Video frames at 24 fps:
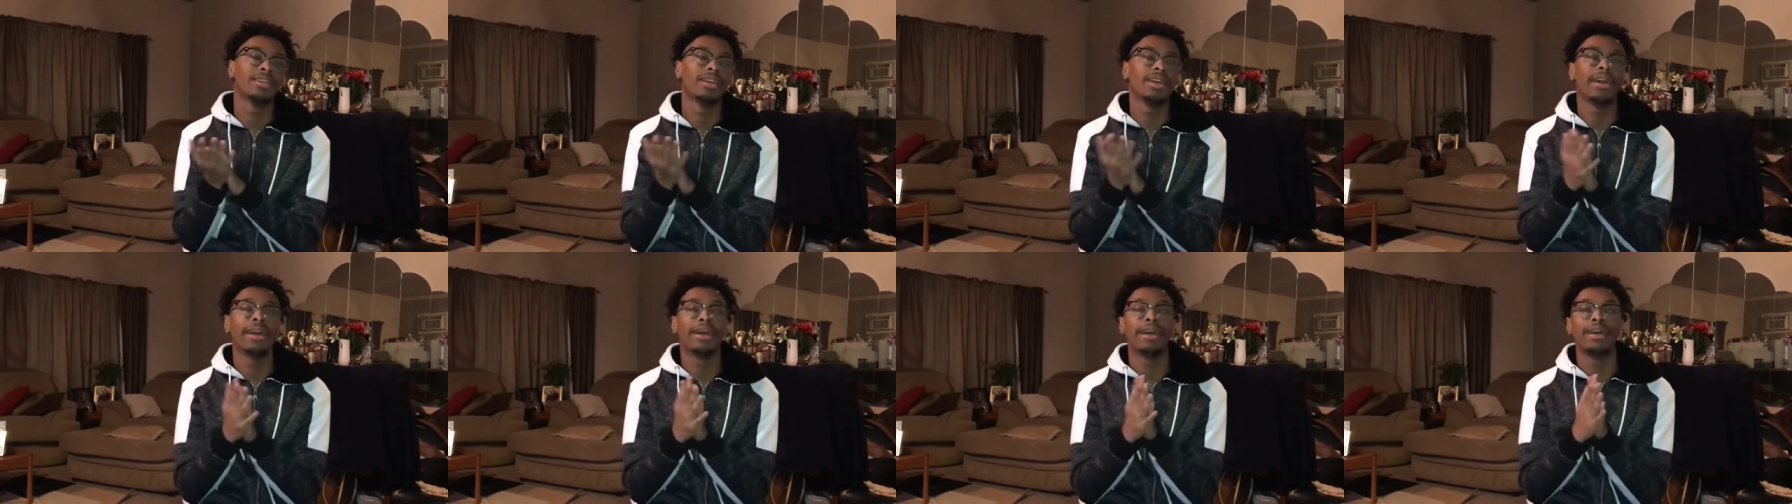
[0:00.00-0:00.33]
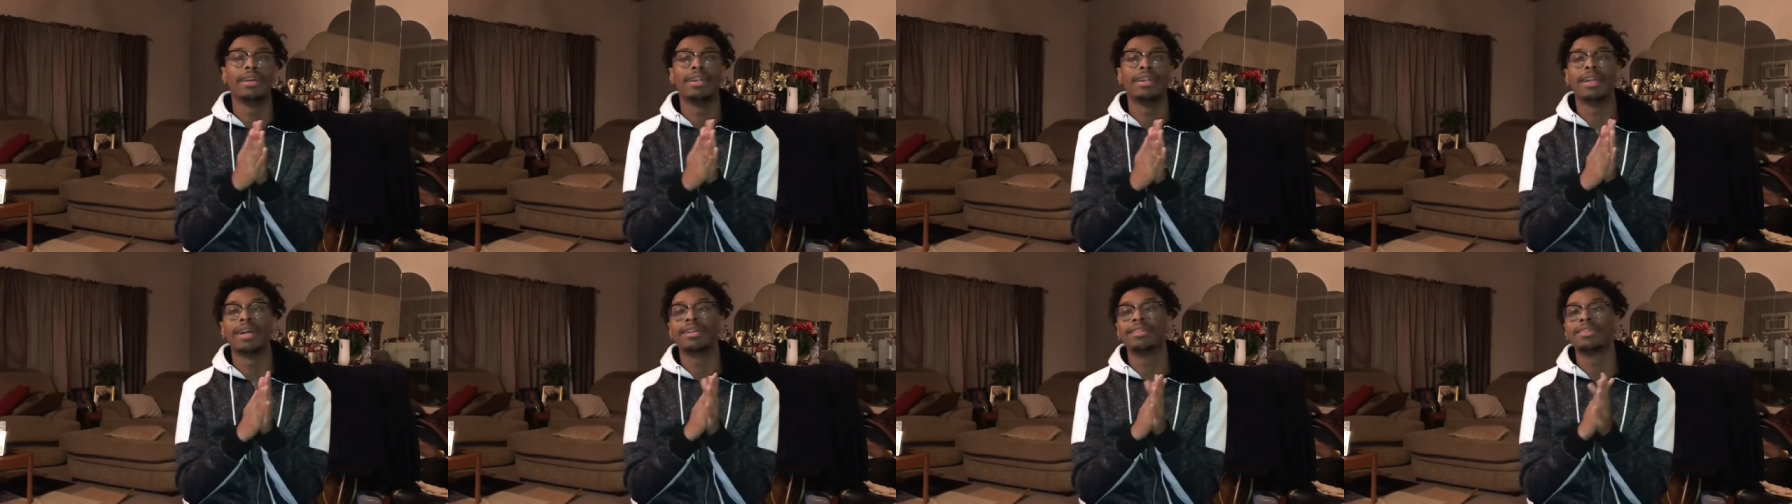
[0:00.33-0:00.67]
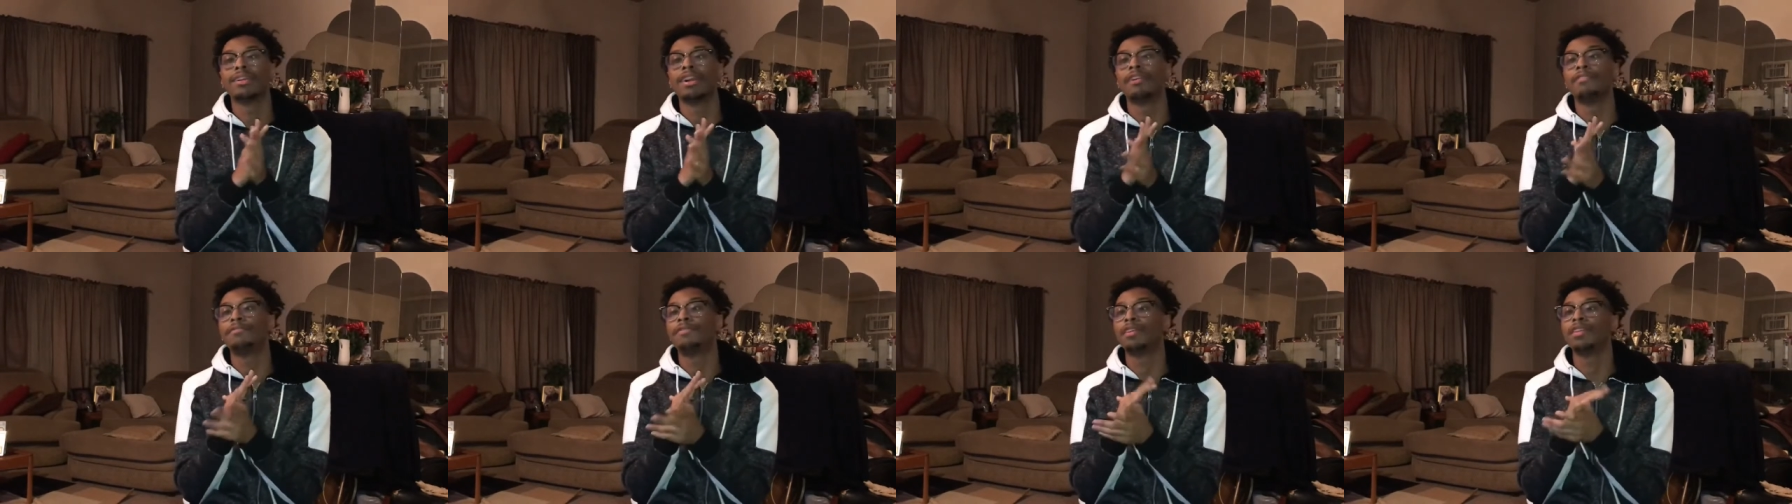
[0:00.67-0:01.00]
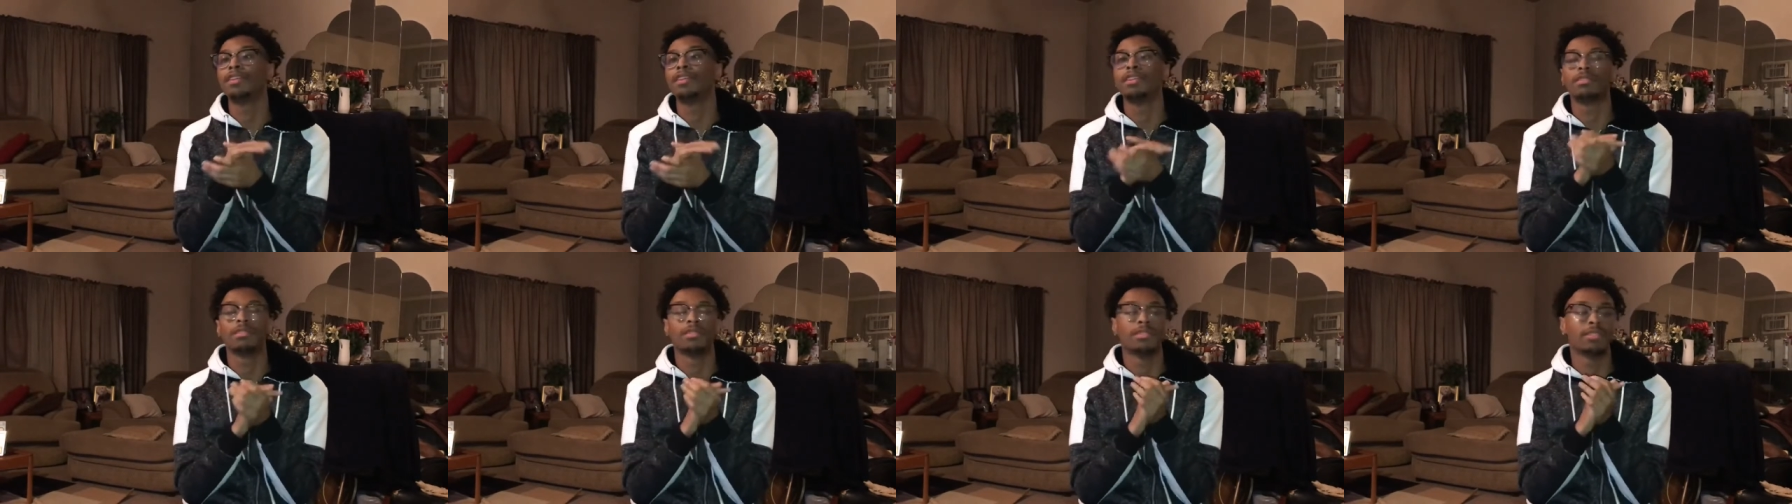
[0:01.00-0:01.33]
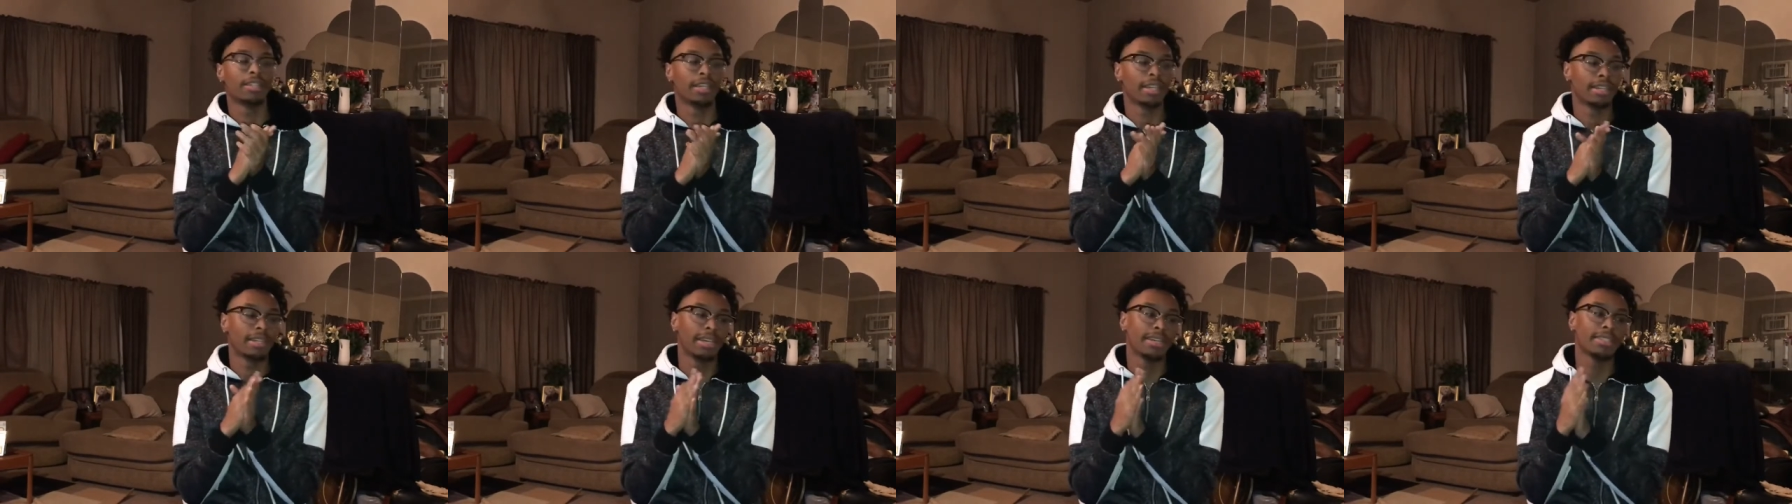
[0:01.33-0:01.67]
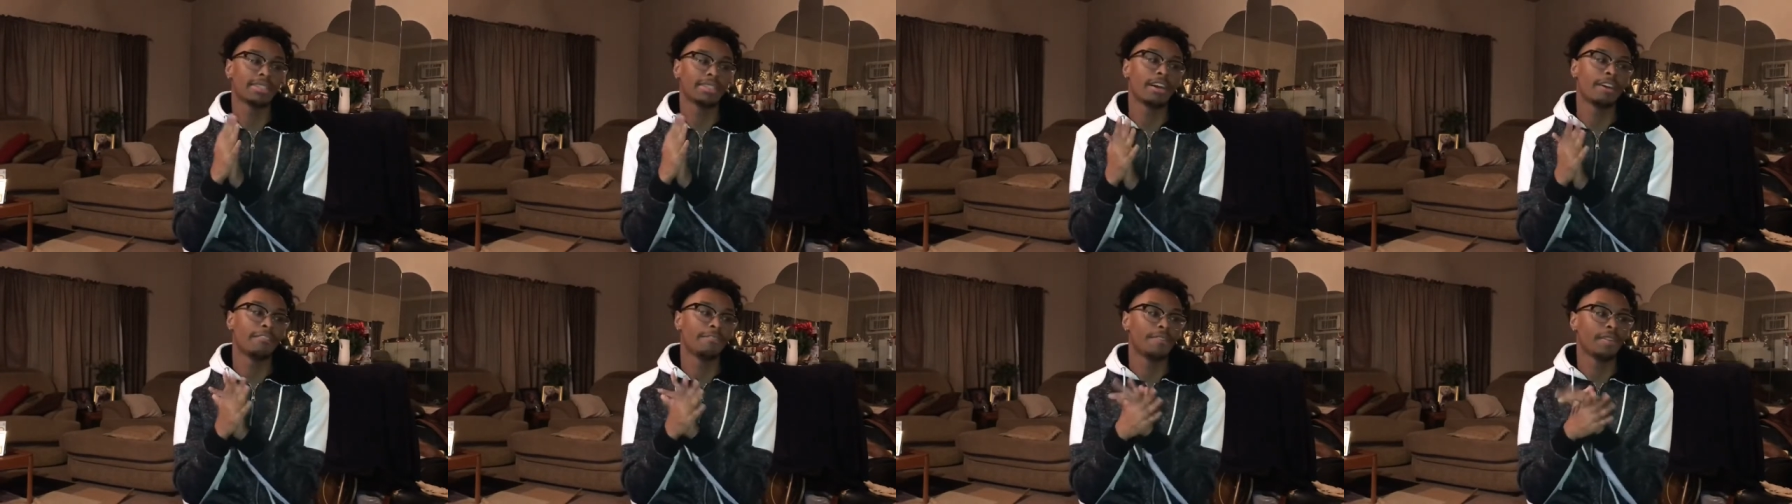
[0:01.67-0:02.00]
hey, that, I'm feeling. That's
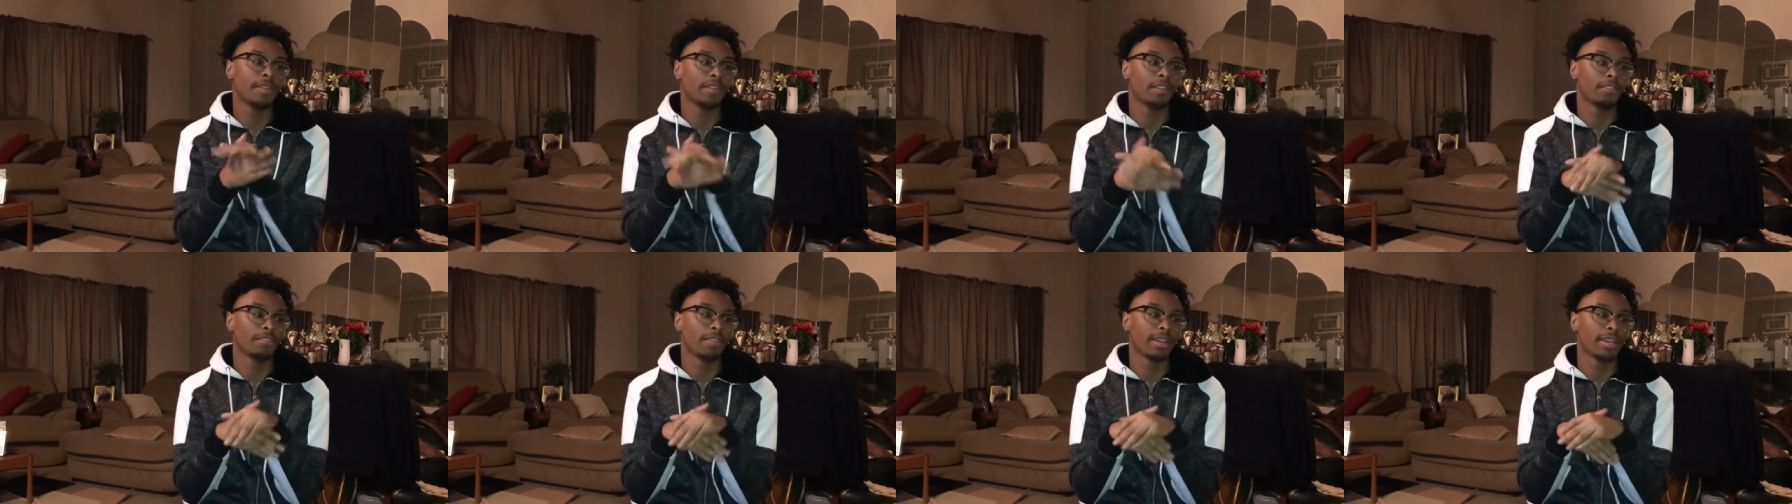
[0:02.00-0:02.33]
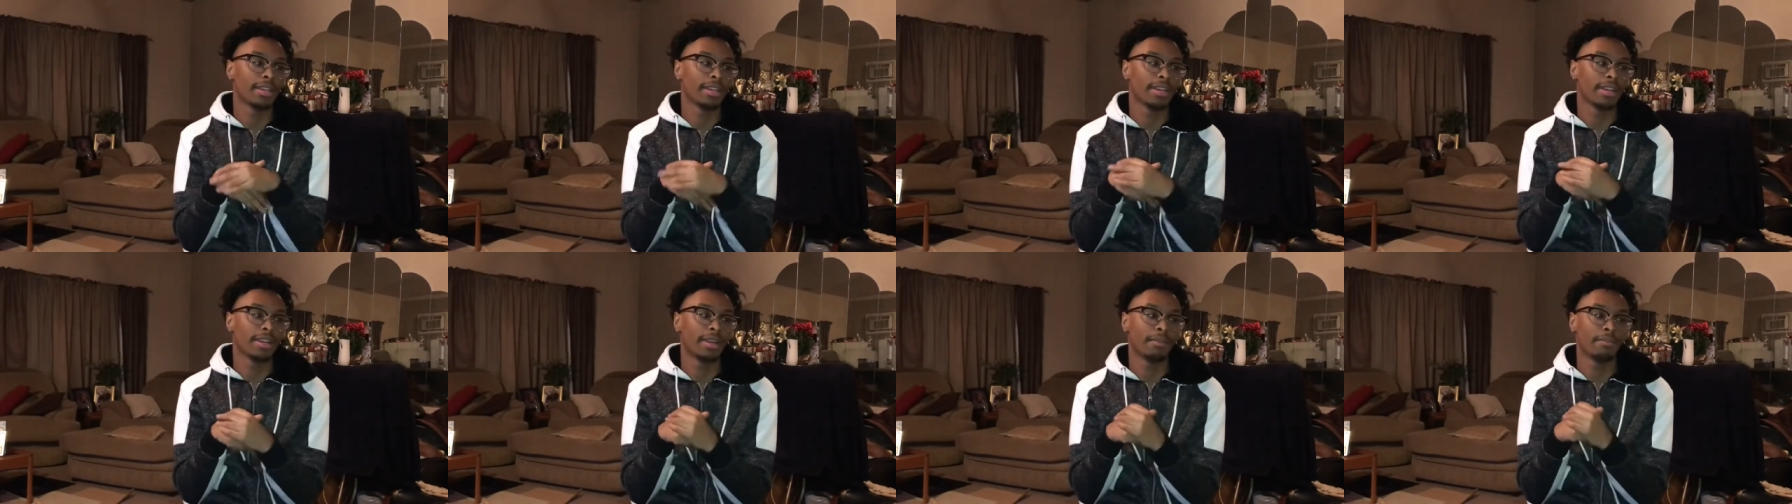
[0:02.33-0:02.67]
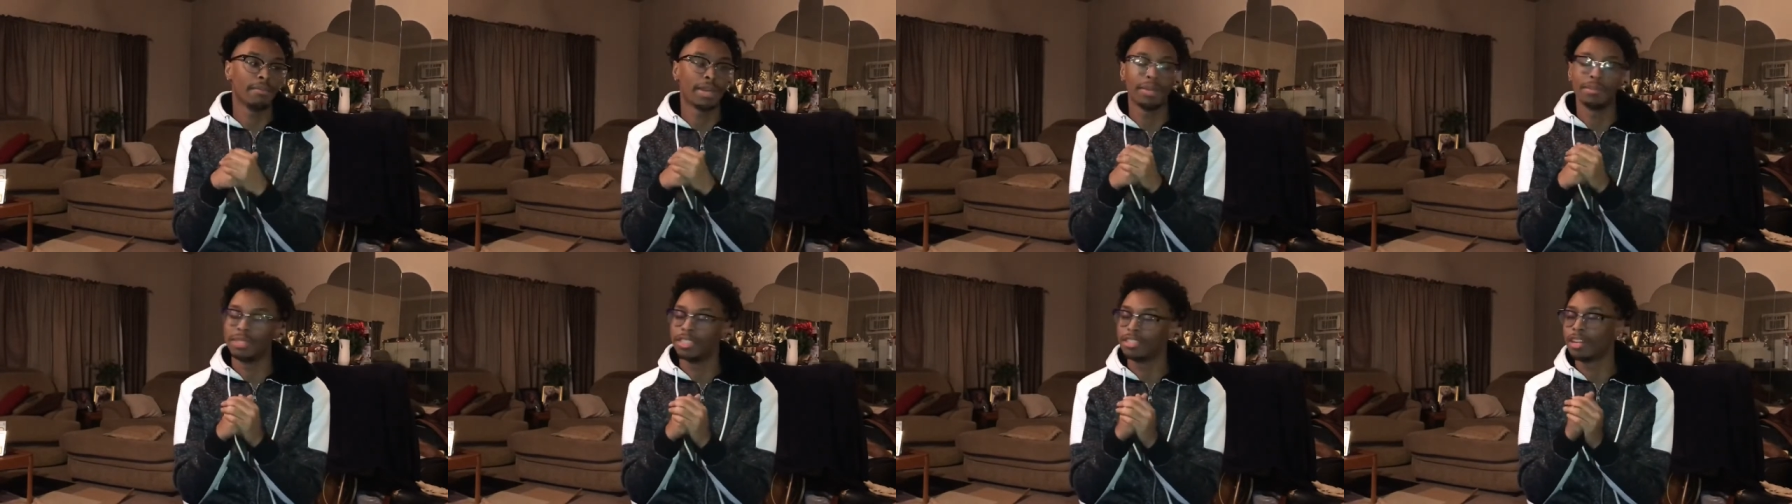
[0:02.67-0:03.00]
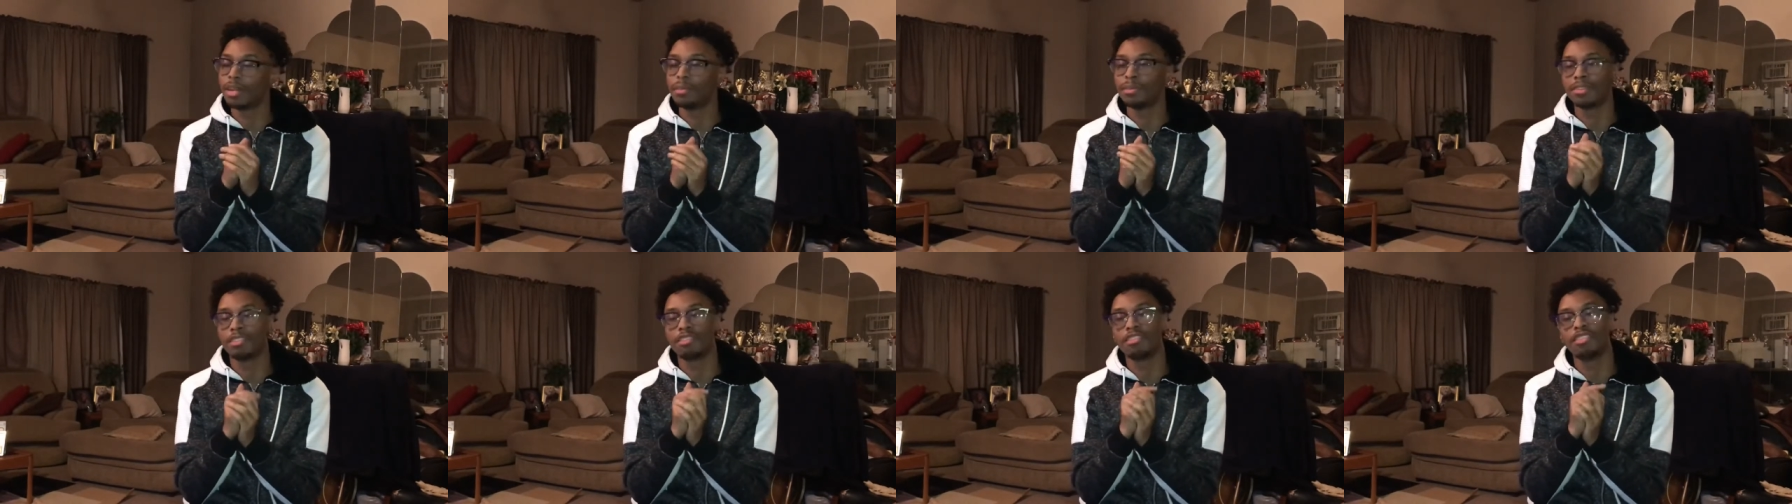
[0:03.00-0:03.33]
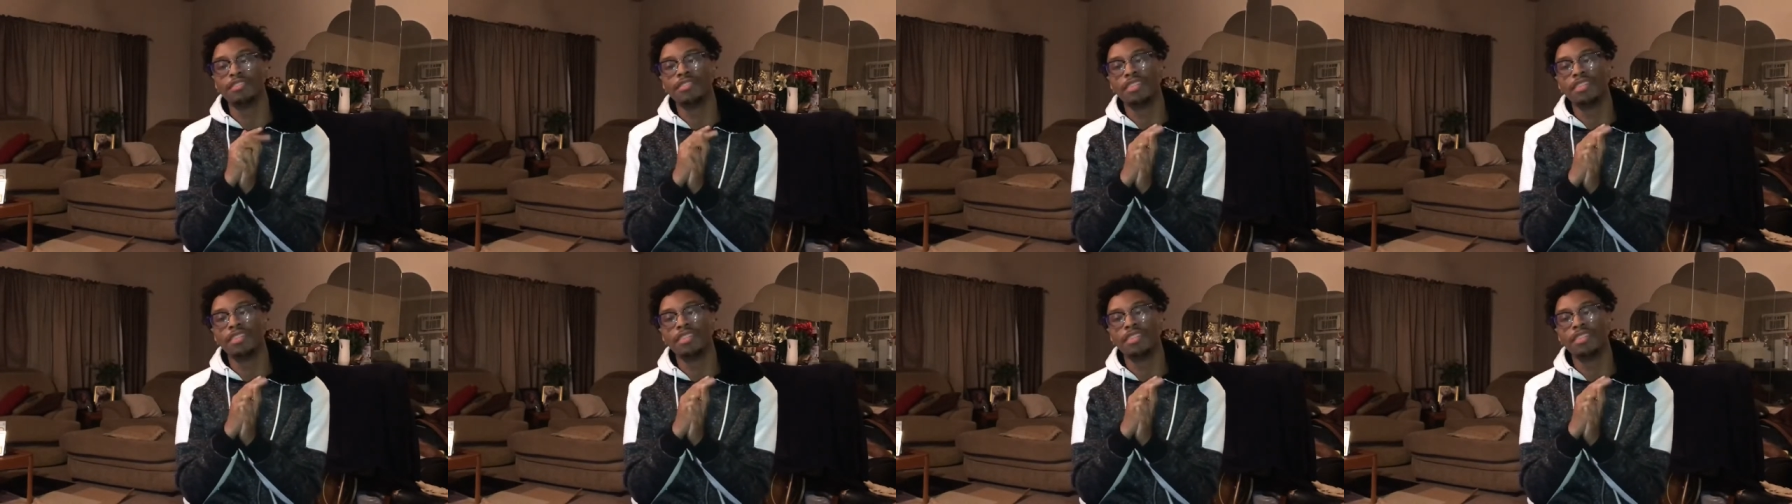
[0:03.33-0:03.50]
how I'm feeling right now. I might be dropping three